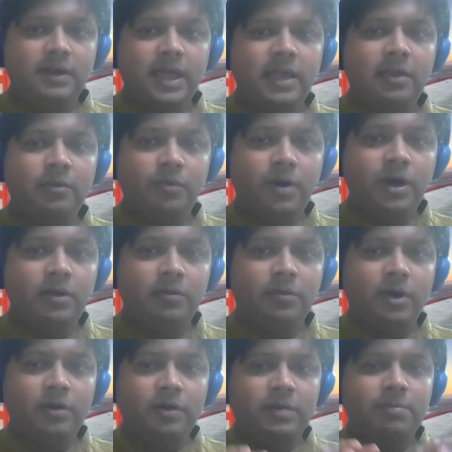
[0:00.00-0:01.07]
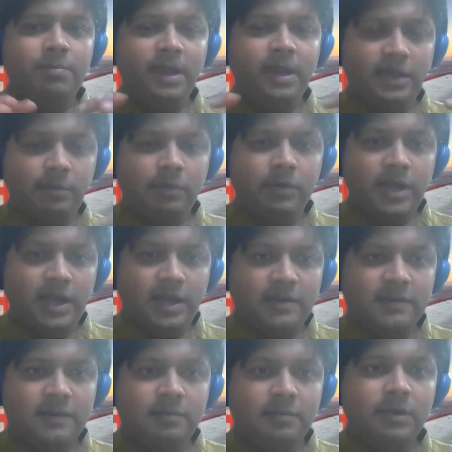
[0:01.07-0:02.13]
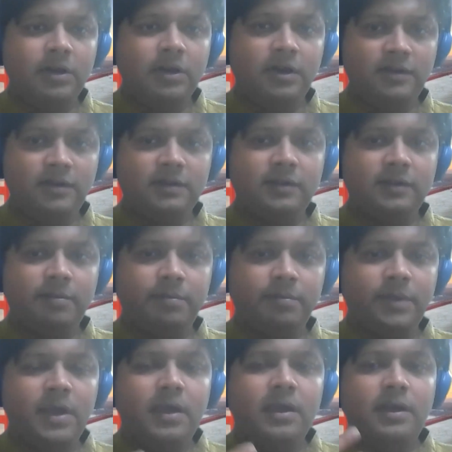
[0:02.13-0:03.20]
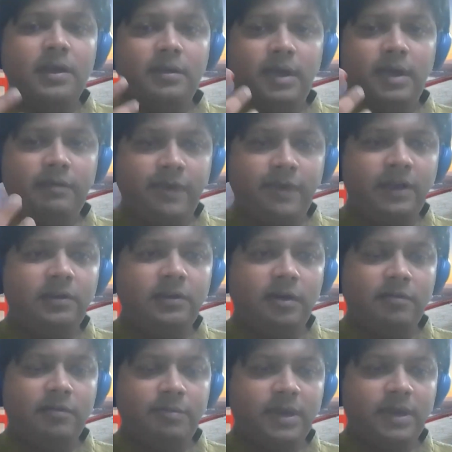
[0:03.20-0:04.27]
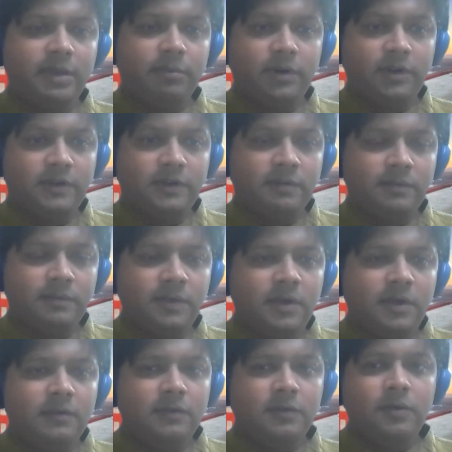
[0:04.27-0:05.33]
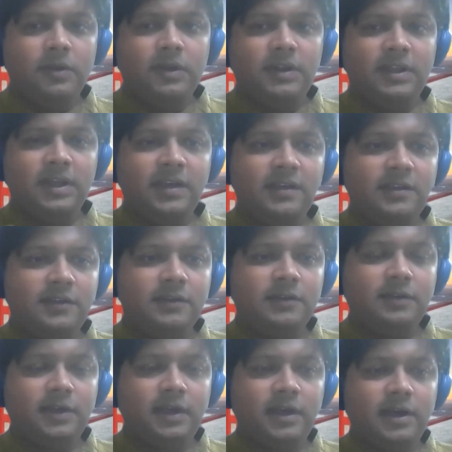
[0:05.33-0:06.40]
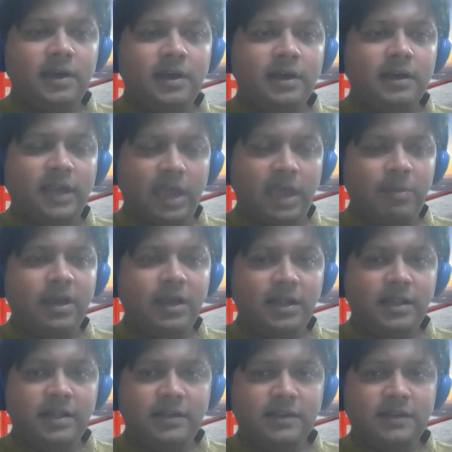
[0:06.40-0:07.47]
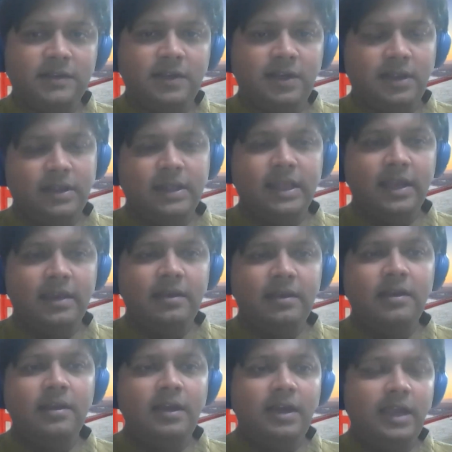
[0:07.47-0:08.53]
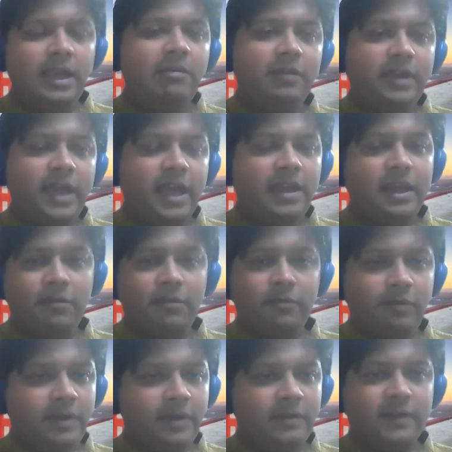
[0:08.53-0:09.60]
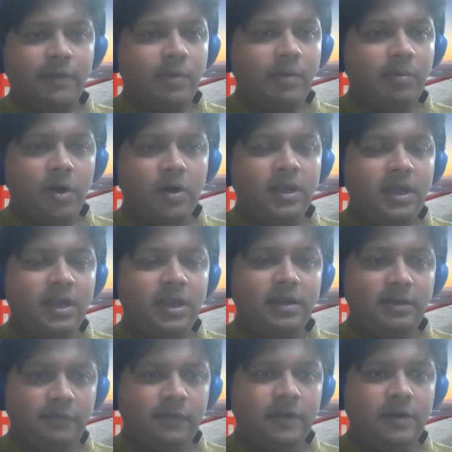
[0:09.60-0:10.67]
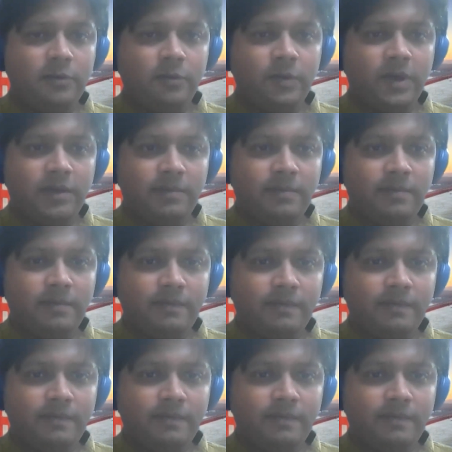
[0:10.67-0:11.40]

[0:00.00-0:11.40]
like what call it metabolites, because it's a effect of metabolism. So these chemicals then can influence our body in a different way,